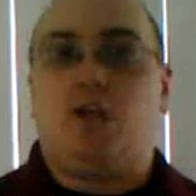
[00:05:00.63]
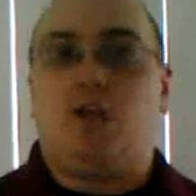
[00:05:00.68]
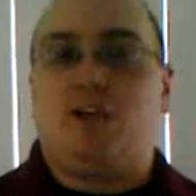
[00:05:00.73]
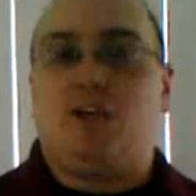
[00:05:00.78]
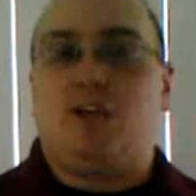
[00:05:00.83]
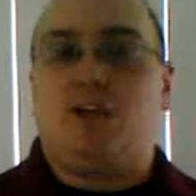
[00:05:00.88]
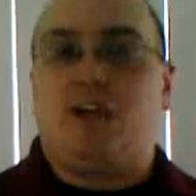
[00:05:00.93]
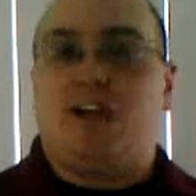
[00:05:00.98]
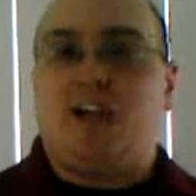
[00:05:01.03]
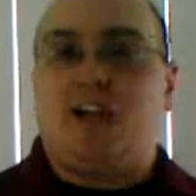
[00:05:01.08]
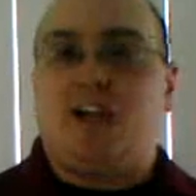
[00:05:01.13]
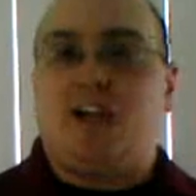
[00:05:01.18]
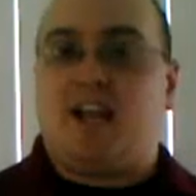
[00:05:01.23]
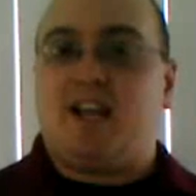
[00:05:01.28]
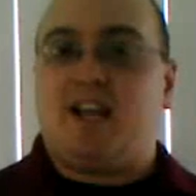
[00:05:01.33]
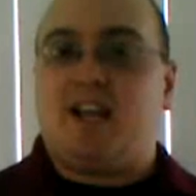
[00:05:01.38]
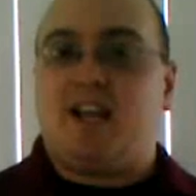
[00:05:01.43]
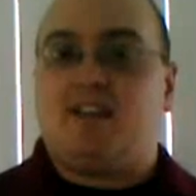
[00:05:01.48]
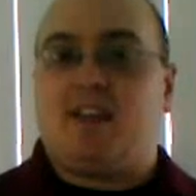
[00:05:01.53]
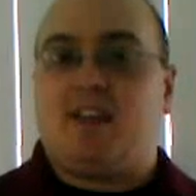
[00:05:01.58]
organization.
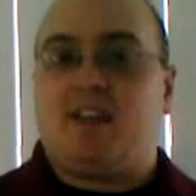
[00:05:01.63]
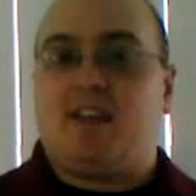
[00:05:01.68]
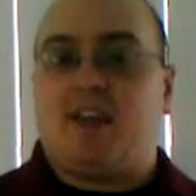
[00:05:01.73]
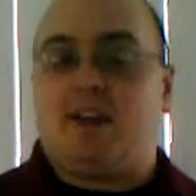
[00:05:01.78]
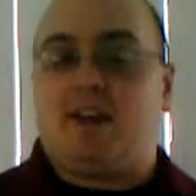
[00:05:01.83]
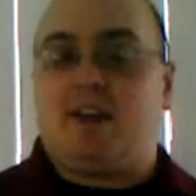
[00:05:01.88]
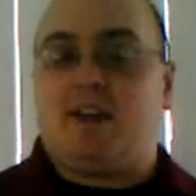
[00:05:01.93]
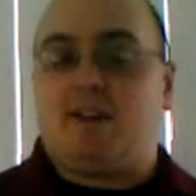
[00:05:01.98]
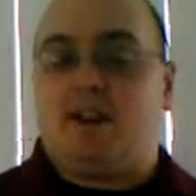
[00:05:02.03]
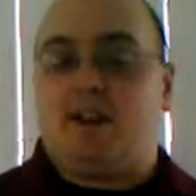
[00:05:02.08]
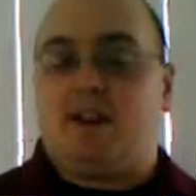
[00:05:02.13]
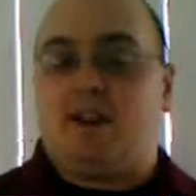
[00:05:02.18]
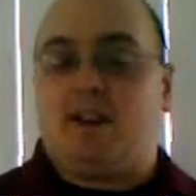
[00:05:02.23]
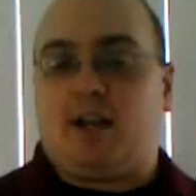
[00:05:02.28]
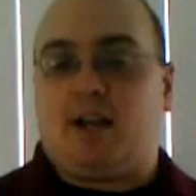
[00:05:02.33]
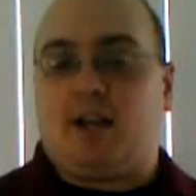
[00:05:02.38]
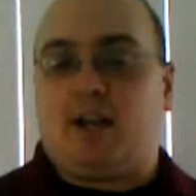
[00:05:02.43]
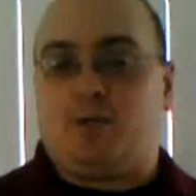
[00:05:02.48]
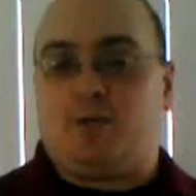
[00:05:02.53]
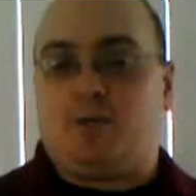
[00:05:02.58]

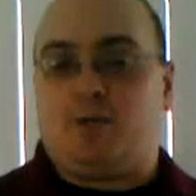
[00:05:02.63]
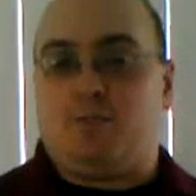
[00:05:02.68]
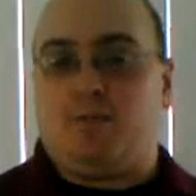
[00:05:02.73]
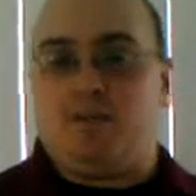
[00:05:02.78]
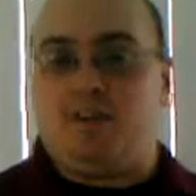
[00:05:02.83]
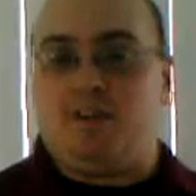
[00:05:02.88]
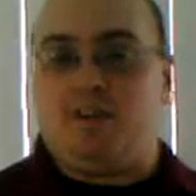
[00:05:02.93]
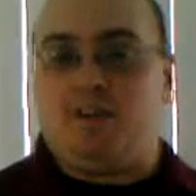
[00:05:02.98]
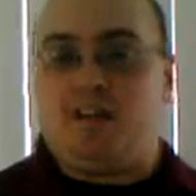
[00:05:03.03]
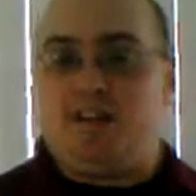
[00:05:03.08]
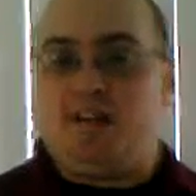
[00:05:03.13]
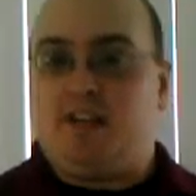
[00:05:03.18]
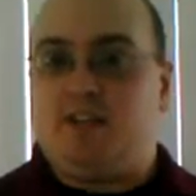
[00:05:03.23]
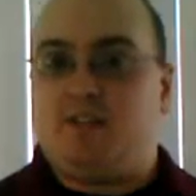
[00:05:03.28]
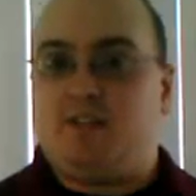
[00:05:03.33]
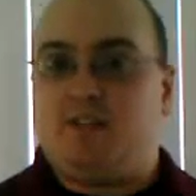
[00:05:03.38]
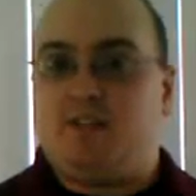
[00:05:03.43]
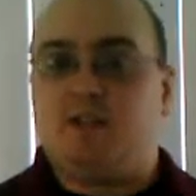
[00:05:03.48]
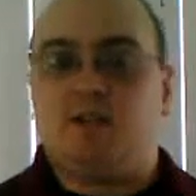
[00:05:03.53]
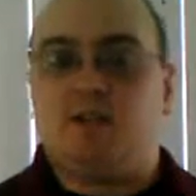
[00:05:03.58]
What you need to
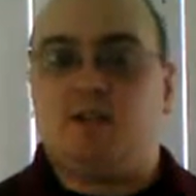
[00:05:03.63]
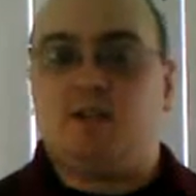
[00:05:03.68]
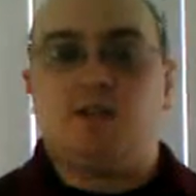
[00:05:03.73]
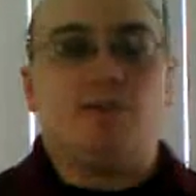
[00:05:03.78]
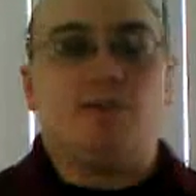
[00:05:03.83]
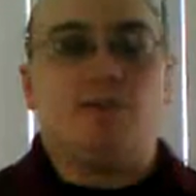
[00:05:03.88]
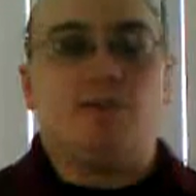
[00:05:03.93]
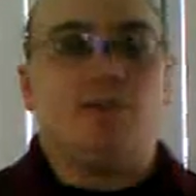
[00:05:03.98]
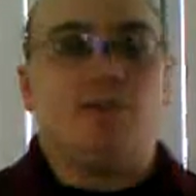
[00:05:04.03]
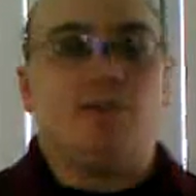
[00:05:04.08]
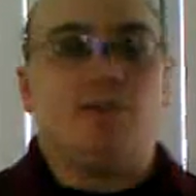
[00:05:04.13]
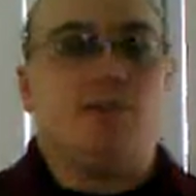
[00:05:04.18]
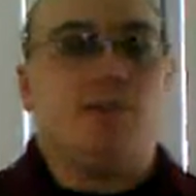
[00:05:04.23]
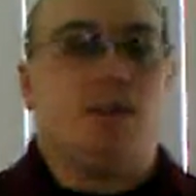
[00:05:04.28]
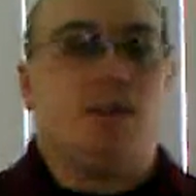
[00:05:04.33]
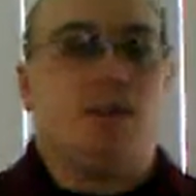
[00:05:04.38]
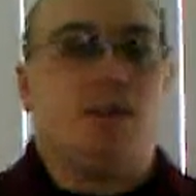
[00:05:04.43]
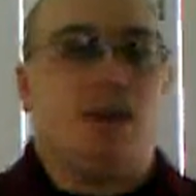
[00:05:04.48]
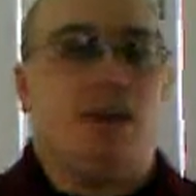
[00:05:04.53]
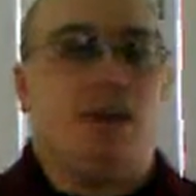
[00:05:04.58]
do is make sure the
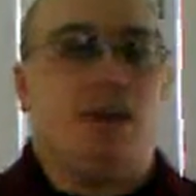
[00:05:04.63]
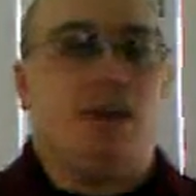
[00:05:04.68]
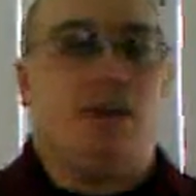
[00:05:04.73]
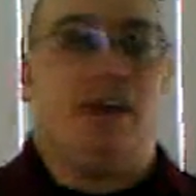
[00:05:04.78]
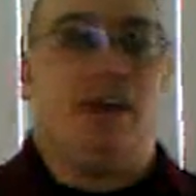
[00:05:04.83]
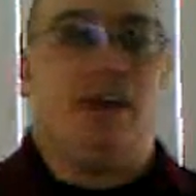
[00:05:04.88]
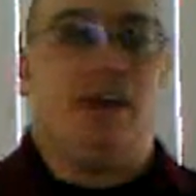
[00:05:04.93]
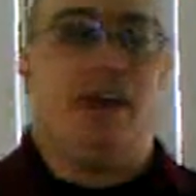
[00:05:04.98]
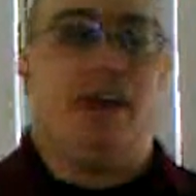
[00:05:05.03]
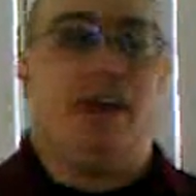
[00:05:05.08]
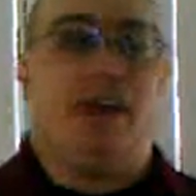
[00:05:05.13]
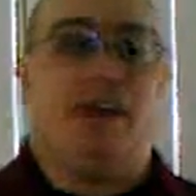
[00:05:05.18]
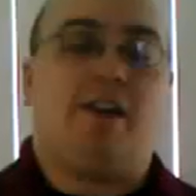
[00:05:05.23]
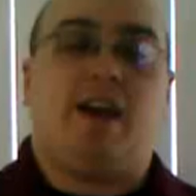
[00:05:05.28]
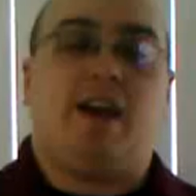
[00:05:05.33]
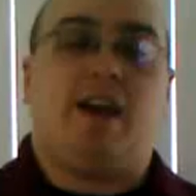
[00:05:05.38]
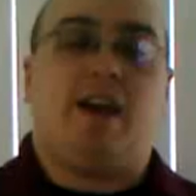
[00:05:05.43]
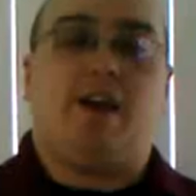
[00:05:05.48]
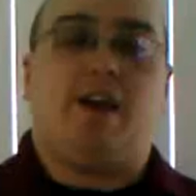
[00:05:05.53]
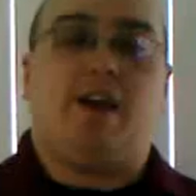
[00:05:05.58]
staff understands
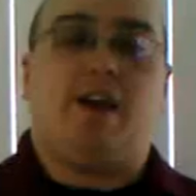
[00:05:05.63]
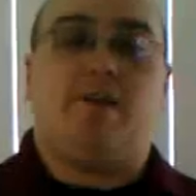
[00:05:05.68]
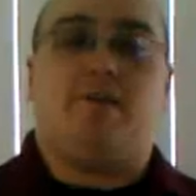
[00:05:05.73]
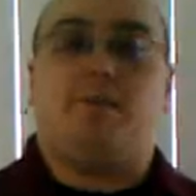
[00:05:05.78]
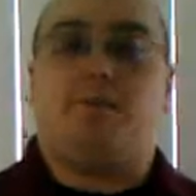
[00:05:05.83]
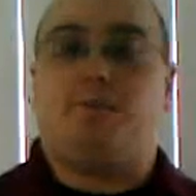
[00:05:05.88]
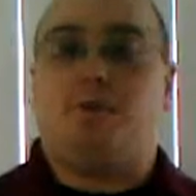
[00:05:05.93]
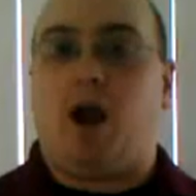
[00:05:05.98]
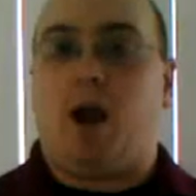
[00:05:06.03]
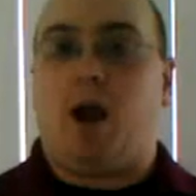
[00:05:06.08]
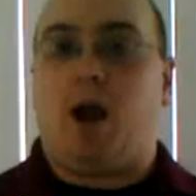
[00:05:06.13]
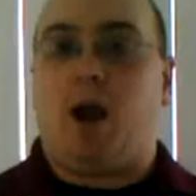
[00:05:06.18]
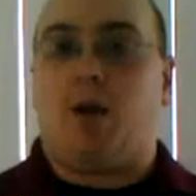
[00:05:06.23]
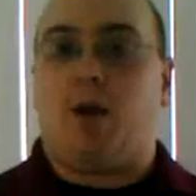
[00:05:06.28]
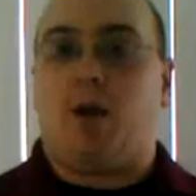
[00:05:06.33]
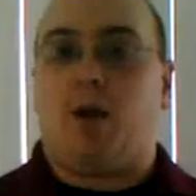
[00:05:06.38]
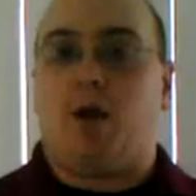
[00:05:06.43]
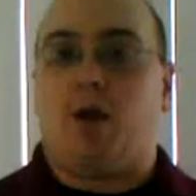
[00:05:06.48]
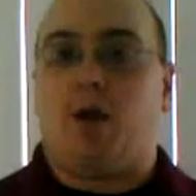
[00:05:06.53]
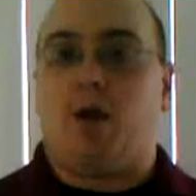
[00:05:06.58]
how this
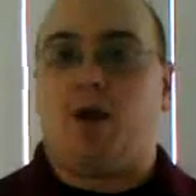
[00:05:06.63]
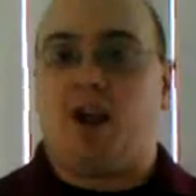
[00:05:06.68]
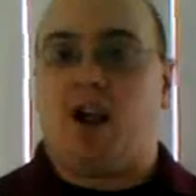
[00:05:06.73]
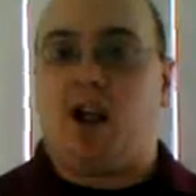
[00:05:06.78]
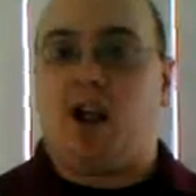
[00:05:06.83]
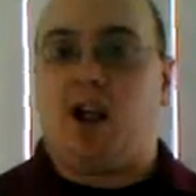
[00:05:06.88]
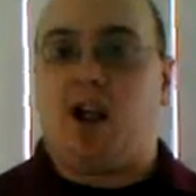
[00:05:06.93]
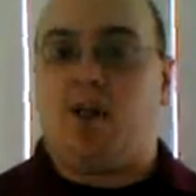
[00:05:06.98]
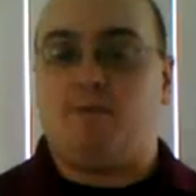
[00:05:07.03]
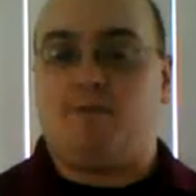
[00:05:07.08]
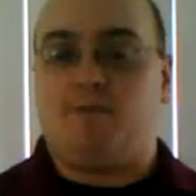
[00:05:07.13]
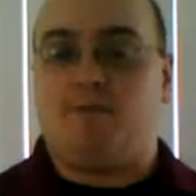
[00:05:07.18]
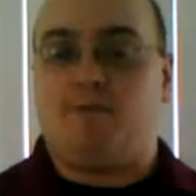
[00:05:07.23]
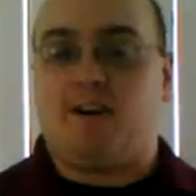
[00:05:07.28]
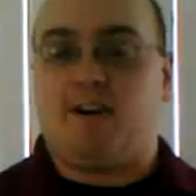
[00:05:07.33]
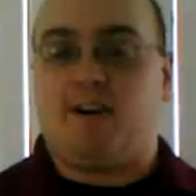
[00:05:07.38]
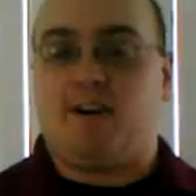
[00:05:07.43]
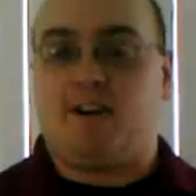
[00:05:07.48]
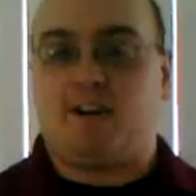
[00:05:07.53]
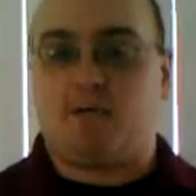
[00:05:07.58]
change helps them.
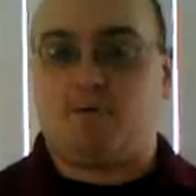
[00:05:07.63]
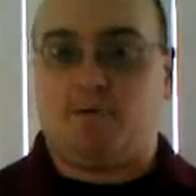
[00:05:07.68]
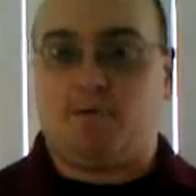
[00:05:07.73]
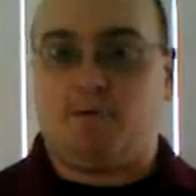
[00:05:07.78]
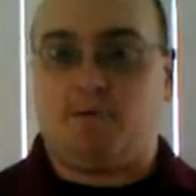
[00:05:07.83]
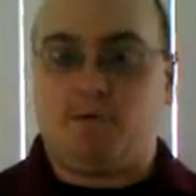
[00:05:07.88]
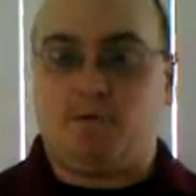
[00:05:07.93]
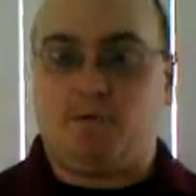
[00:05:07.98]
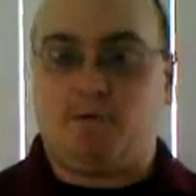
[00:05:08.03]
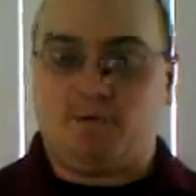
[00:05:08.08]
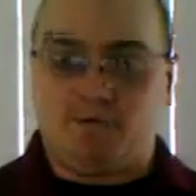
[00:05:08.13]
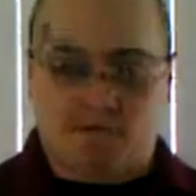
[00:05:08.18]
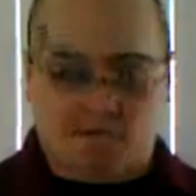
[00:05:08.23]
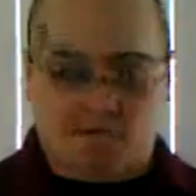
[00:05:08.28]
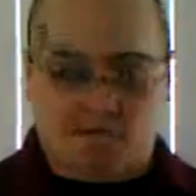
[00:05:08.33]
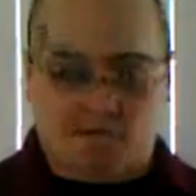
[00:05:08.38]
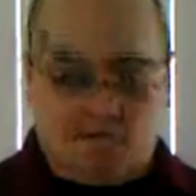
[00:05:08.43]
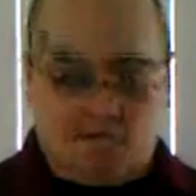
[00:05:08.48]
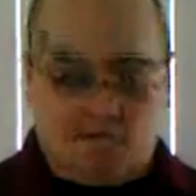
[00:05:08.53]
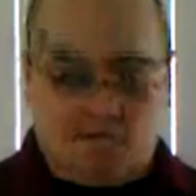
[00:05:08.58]
If you can
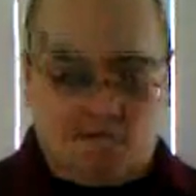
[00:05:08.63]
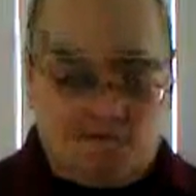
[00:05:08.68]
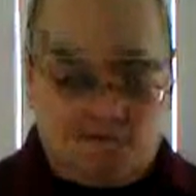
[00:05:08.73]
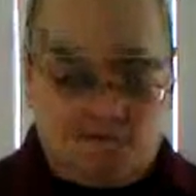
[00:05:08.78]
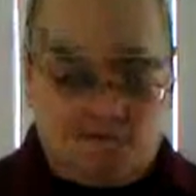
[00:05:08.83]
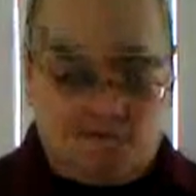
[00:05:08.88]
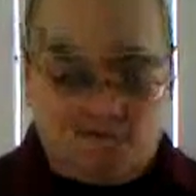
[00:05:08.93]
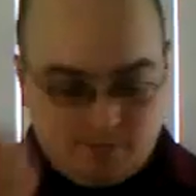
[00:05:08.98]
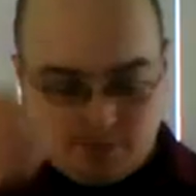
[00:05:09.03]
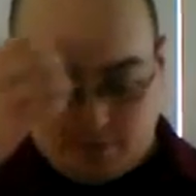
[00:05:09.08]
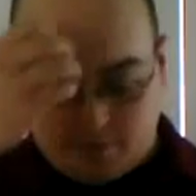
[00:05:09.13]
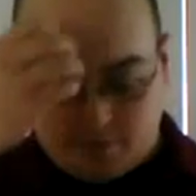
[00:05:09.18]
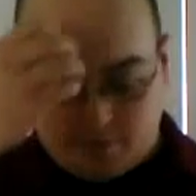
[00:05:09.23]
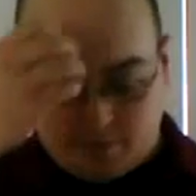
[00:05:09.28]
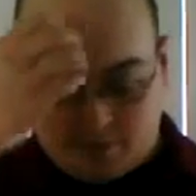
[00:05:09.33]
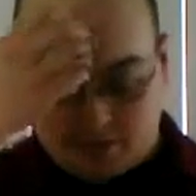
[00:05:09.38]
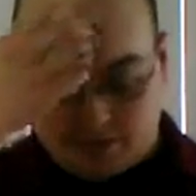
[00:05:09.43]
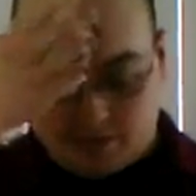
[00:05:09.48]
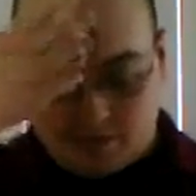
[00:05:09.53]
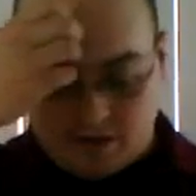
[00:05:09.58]
show them how it makes their
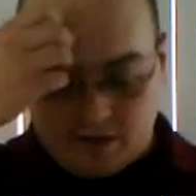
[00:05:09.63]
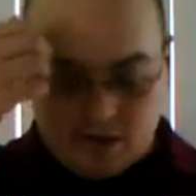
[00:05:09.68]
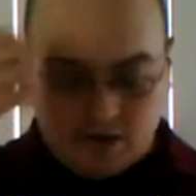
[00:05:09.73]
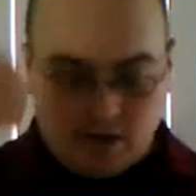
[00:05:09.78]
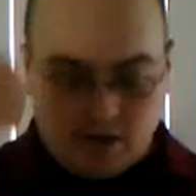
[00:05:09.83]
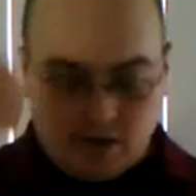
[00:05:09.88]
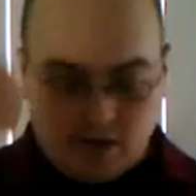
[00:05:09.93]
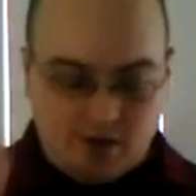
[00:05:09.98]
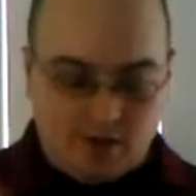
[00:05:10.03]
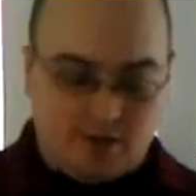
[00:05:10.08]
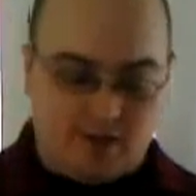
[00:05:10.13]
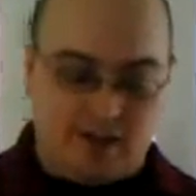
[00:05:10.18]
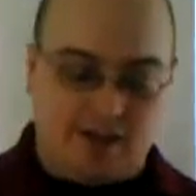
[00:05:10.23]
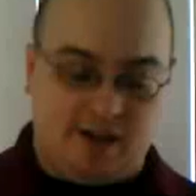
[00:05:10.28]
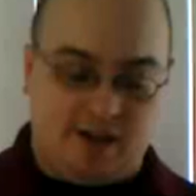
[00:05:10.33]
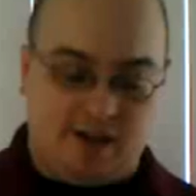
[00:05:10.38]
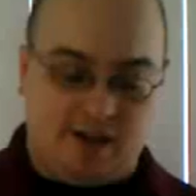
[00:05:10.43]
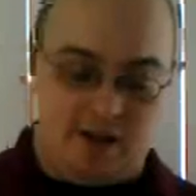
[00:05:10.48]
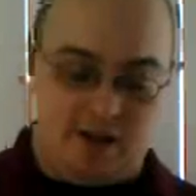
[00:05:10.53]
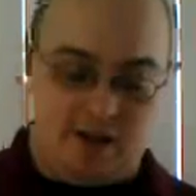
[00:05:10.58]
job easier,
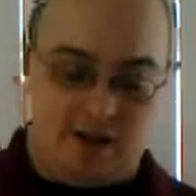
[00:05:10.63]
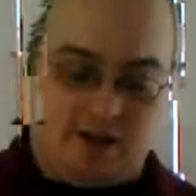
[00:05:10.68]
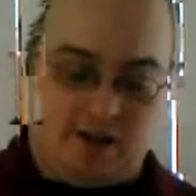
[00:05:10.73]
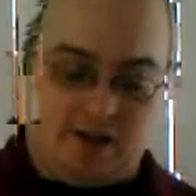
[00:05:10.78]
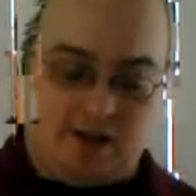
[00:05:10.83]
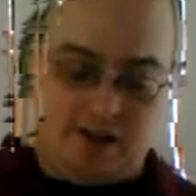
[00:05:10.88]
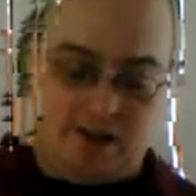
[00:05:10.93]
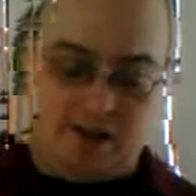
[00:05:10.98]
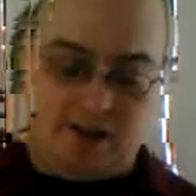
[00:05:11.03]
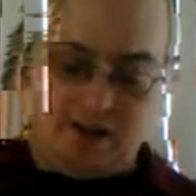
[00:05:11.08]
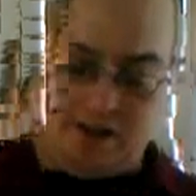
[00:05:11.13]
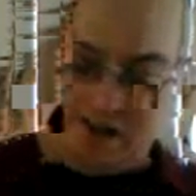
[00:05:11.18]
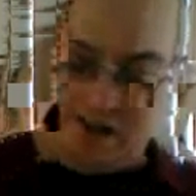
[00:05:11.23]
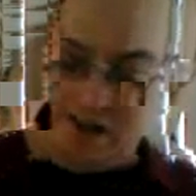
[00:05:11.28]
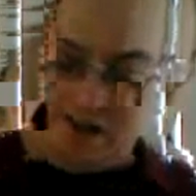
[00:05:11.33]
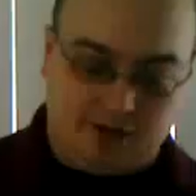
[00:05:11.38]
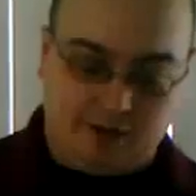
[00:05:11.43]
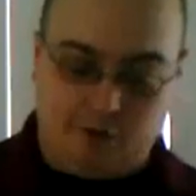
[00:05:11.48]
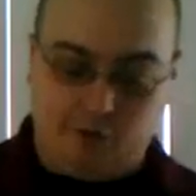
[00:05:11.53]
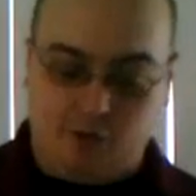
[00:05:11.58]
makes their life
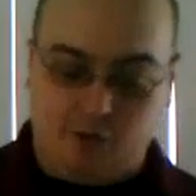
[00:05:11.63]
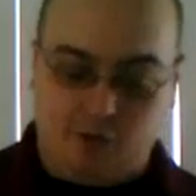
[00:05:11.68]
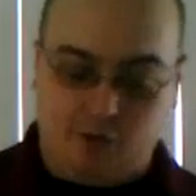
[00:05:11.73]
better,